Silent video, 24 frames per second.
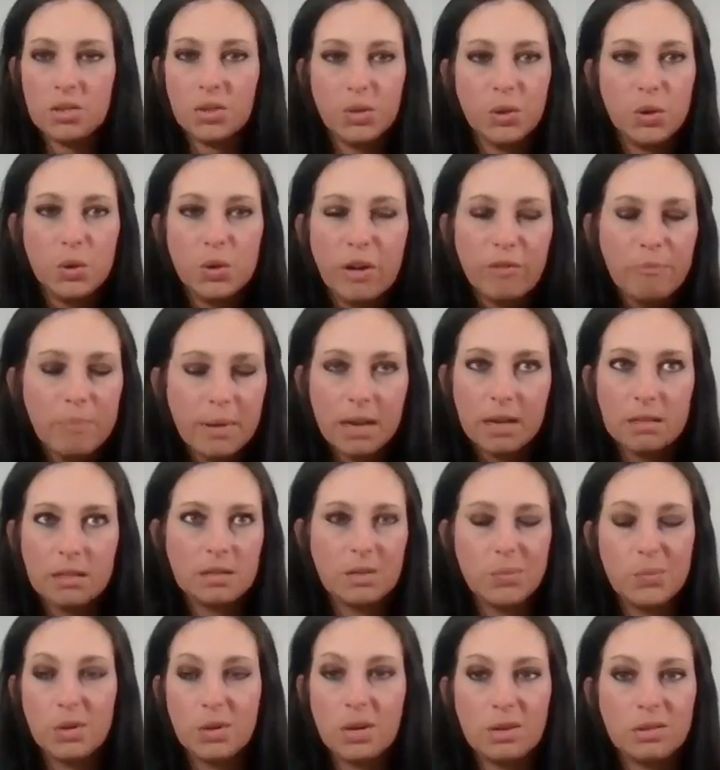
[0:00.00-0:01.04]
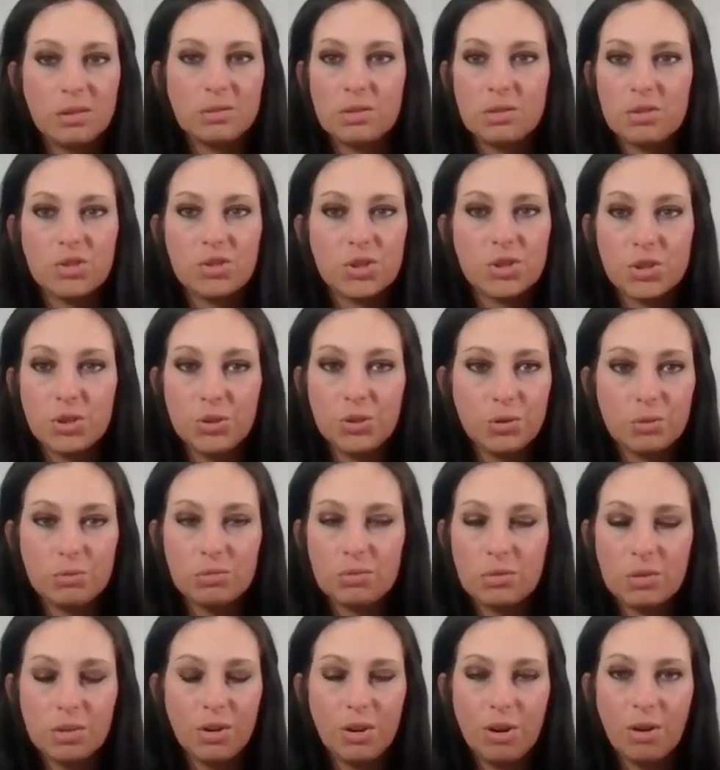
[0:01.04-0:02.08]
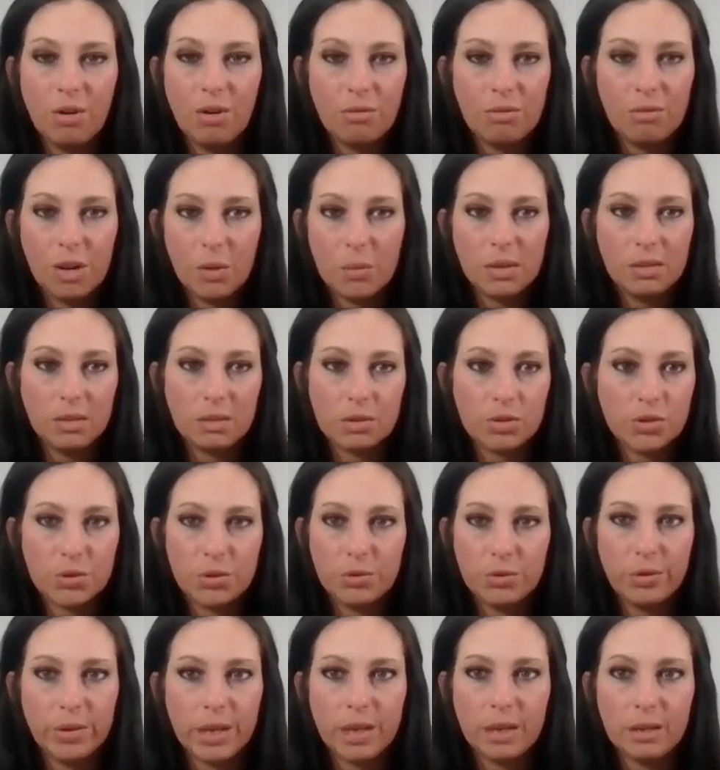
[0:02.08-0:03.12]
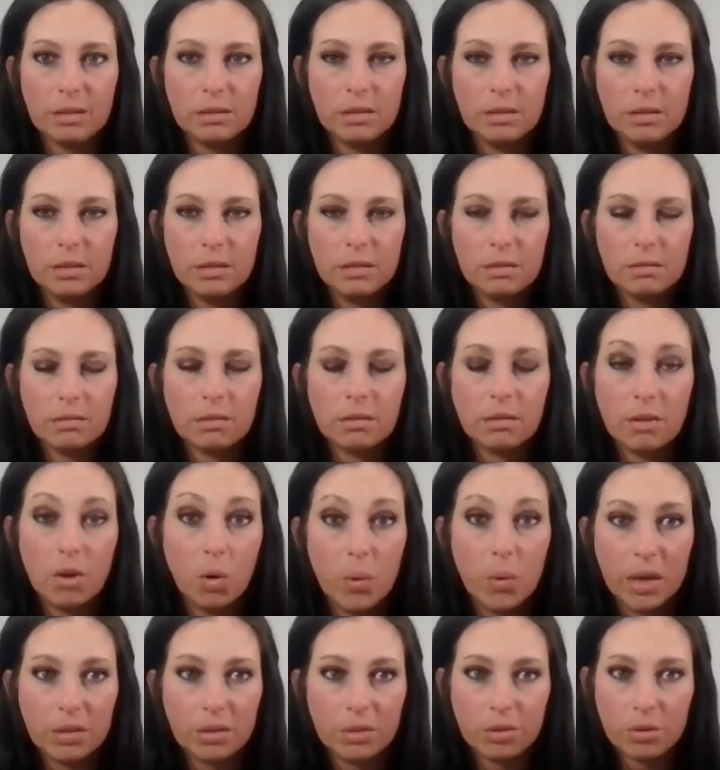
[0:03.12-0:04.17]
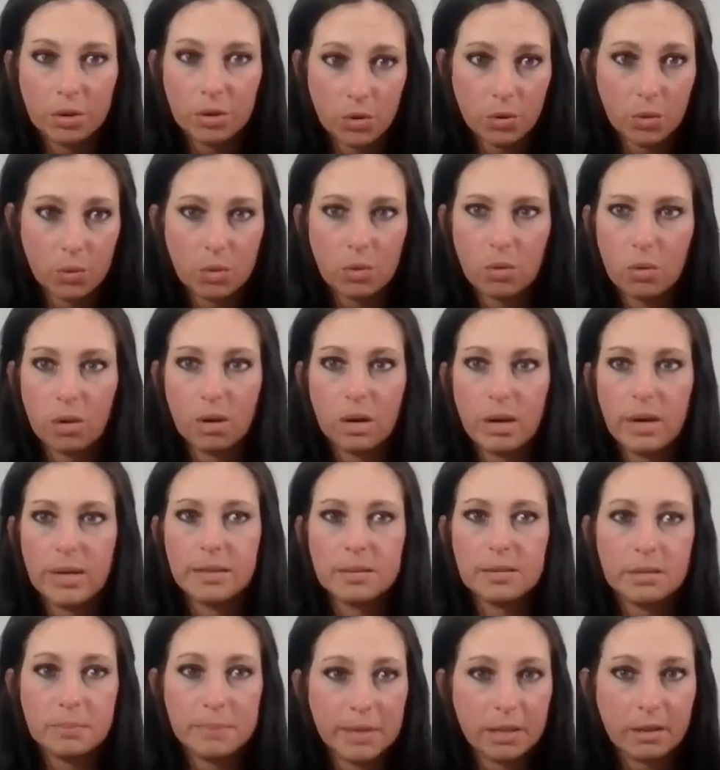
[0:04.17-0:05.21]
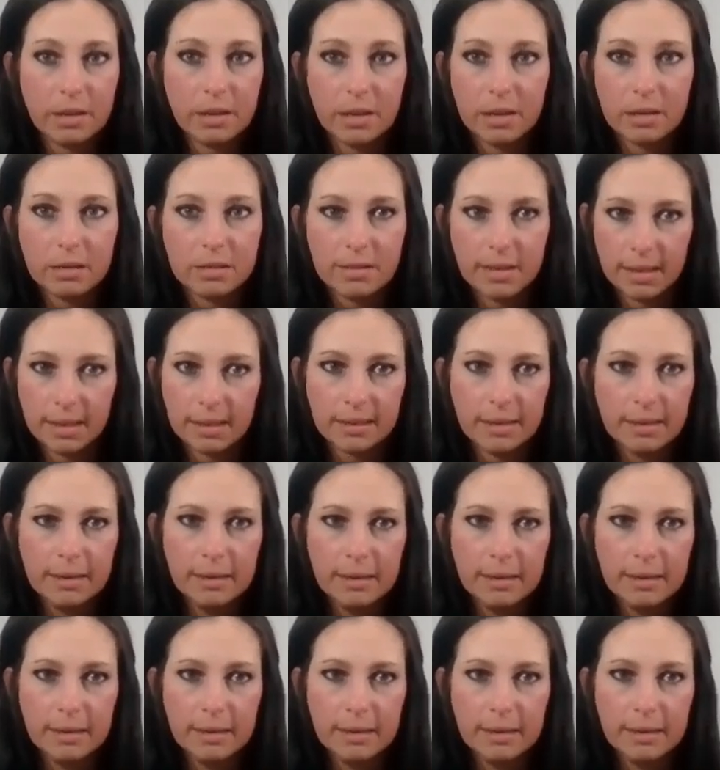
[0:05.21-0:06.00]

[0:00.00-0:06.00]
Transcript: Until you have been in someone else's shoes, you don't know what they're truly going through or experiencing.